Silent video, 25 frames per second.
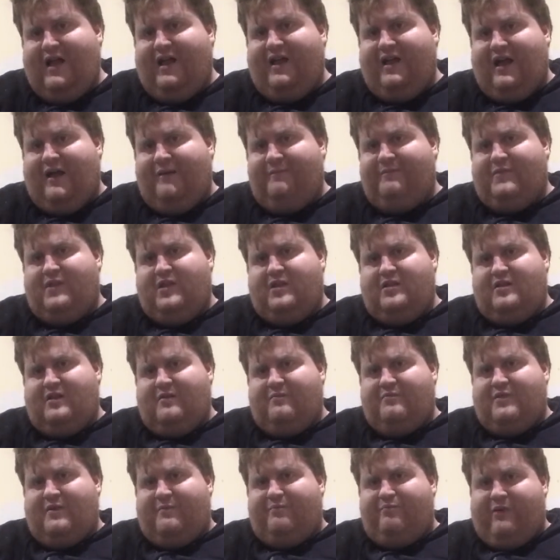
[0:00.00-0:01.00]
up
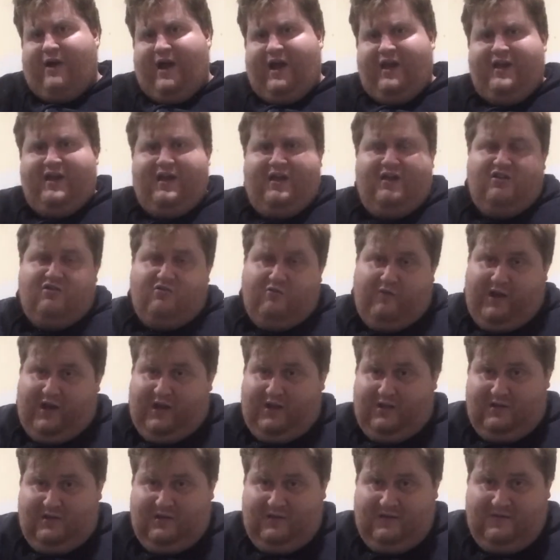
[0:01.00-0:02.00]
the pranking
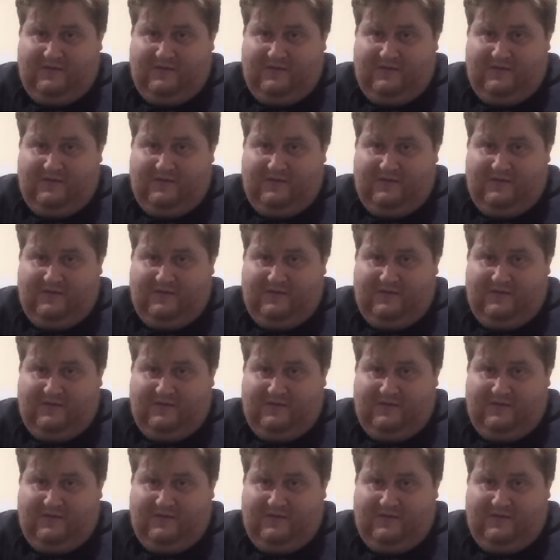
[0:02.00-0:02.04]
trend,